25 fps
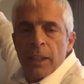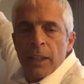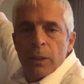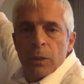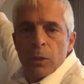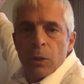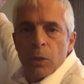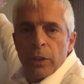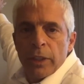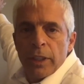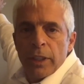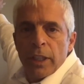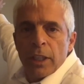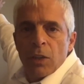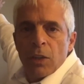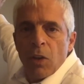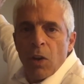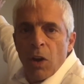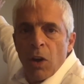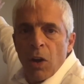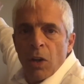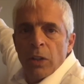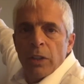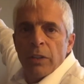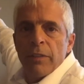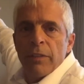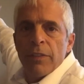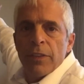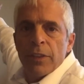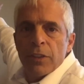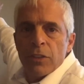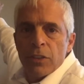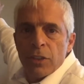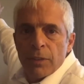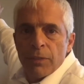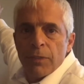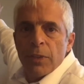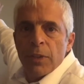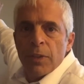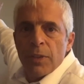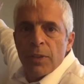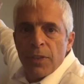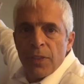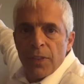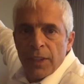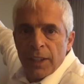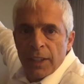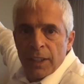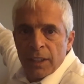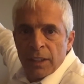and look at all of the different
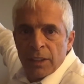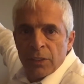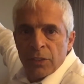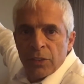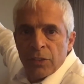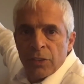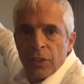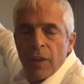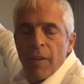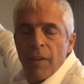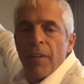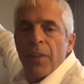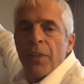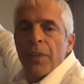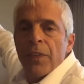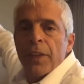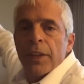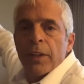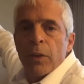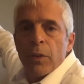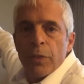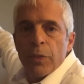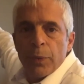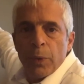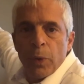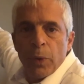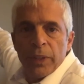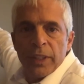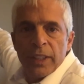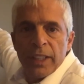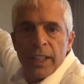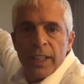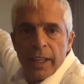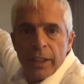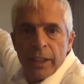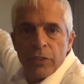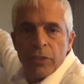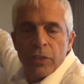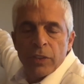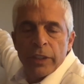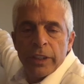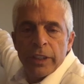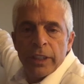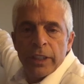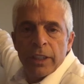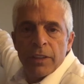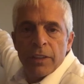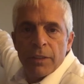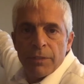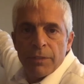things that are throwing
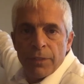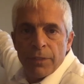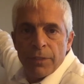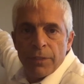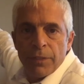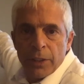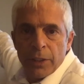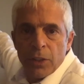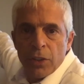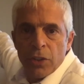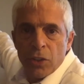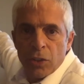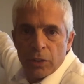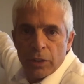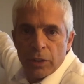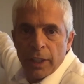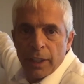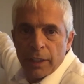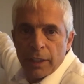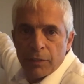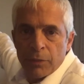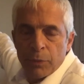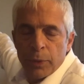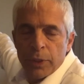gasoline on the fire in your life.